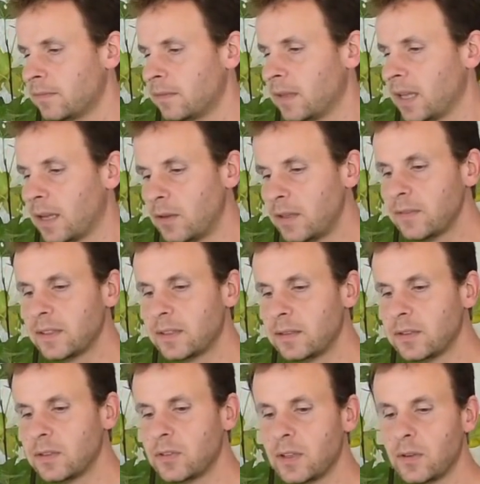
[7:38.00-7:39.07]
However,
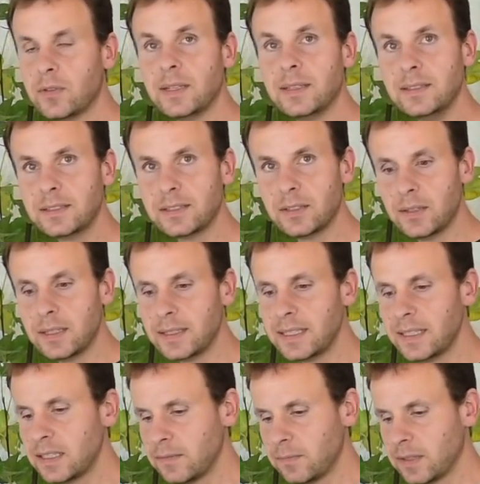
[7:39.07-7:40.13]
you don't necessarily need
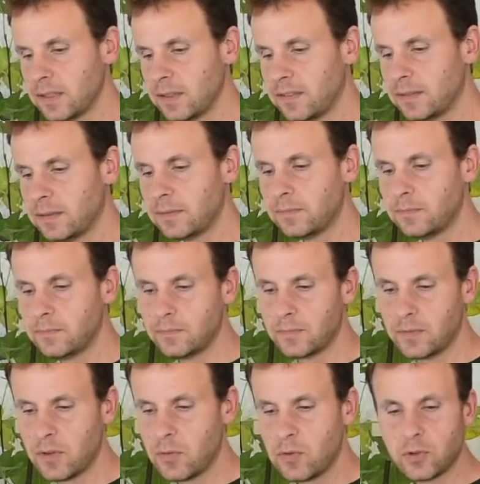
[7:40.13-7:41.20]
it because
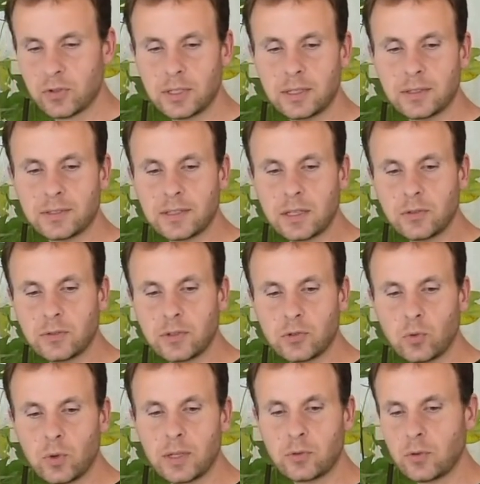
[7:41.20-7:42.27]
the rooting itself is
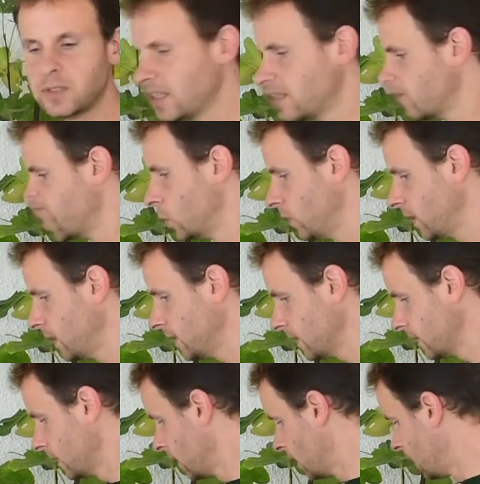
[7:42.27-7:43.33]
quite reliable.
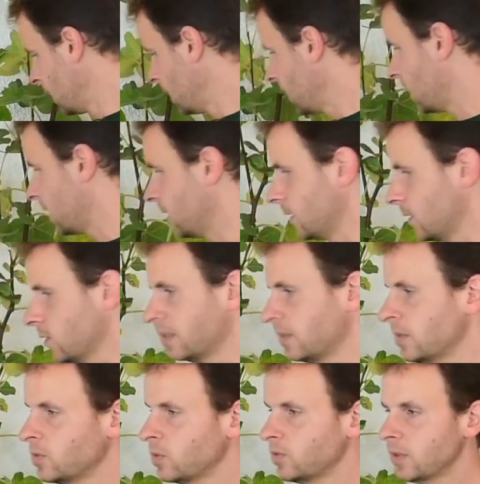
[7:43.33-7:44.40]
So this
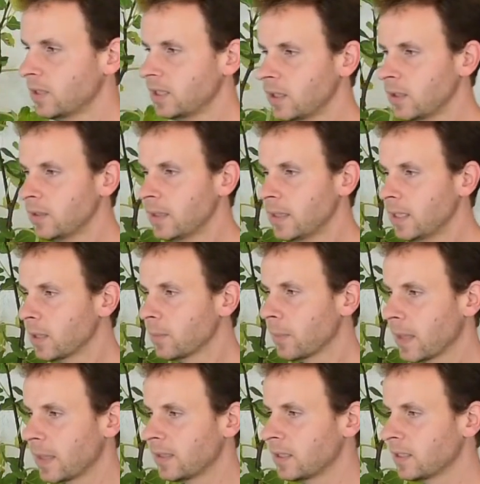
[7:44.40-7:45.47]
story here is now
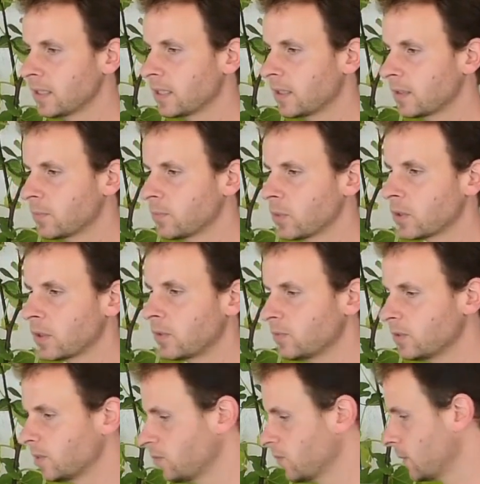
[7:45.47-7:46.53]
basically at the point where
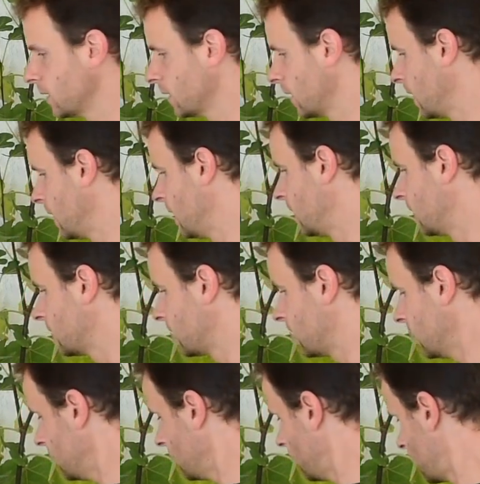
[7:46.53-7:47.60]
you can disinfect
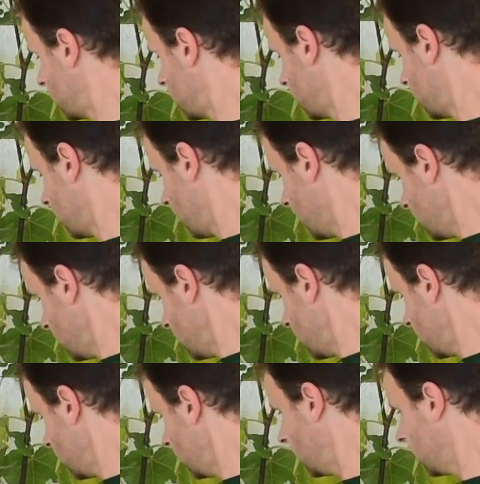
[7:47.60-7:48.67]
it and put it in
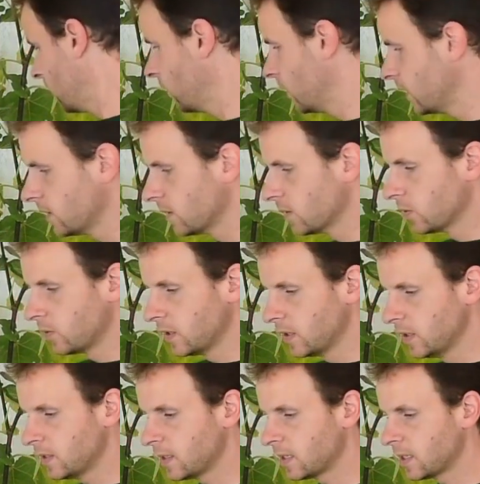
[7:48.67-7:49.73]
water. If that's the
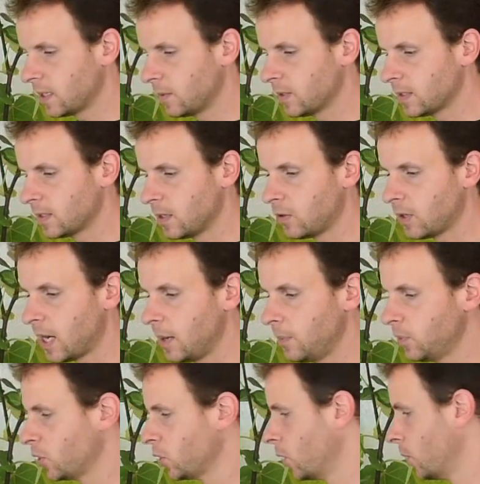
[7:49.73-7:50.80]
case, you can also get AB,
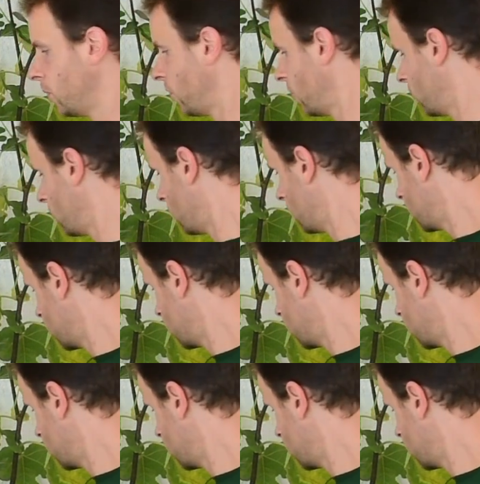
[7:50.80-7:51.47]
dab it and put